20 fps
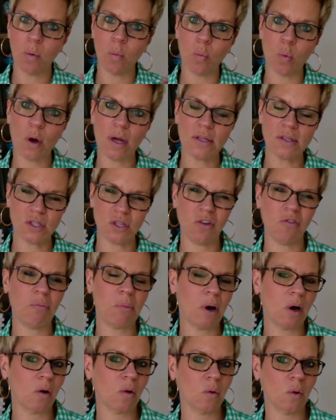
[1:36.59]
once you've
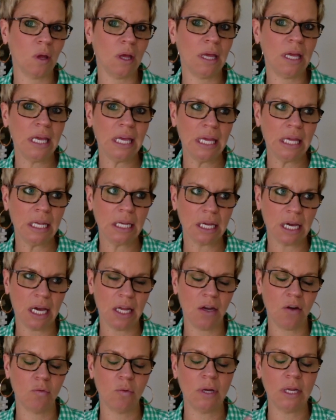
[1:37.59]
modeled it in
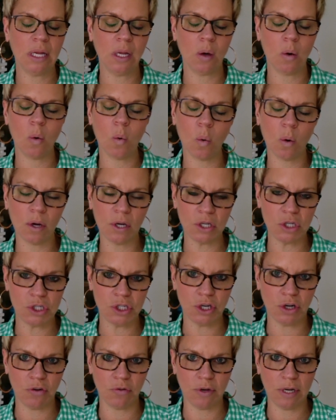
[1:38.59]
guided reading or in
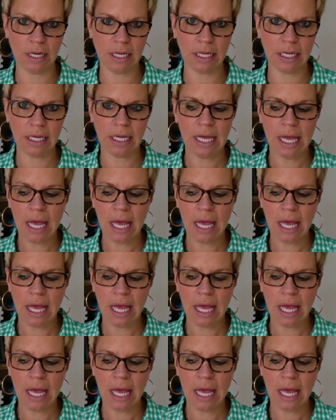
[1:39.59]
shared reading.